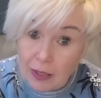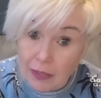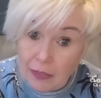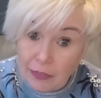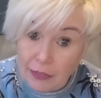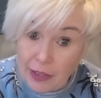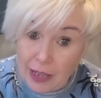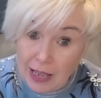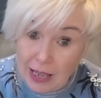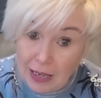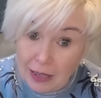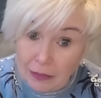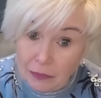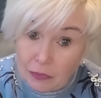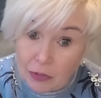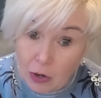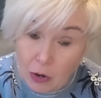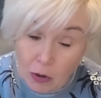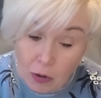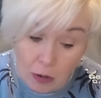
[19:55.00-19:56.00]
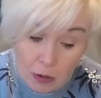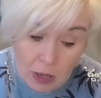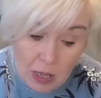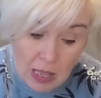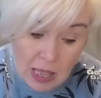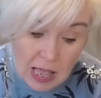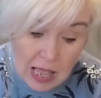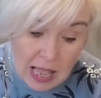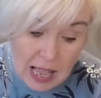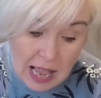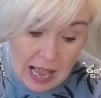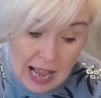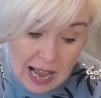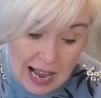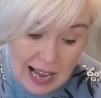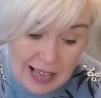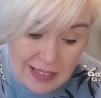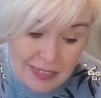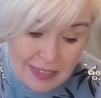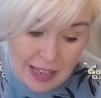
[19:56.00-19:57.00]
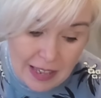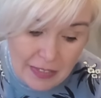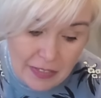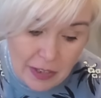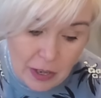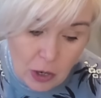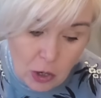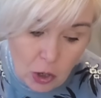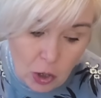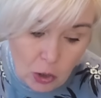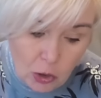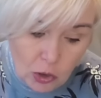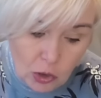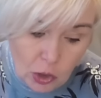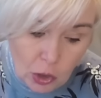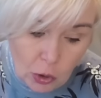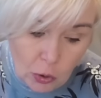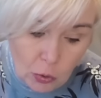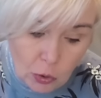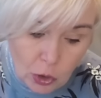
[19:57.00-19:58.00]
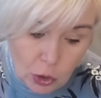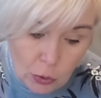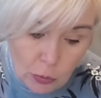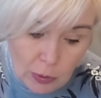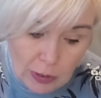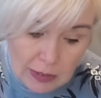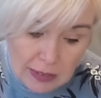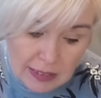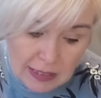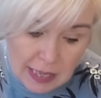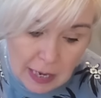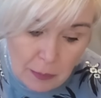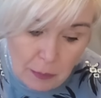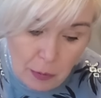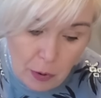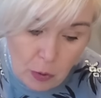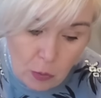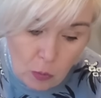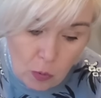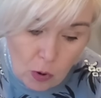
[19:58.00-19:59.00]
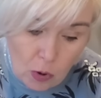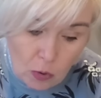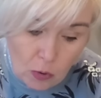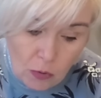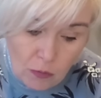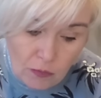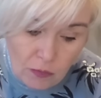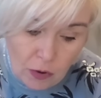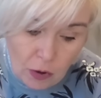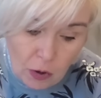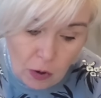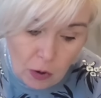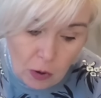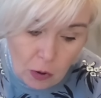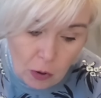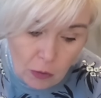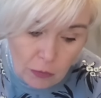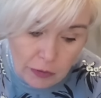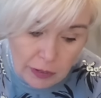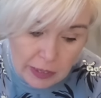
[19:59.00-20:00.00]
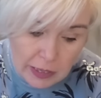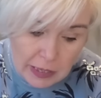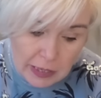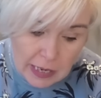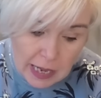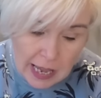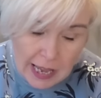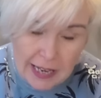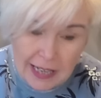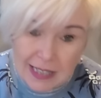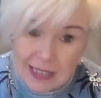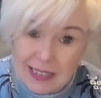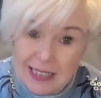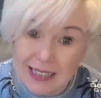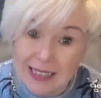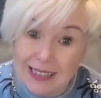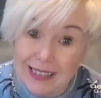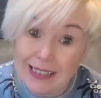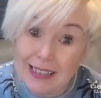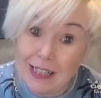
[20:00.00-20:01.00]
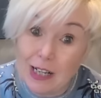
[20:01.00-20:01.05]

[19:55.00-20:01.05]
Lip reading: that I've got, And then they also do a separate one for the 18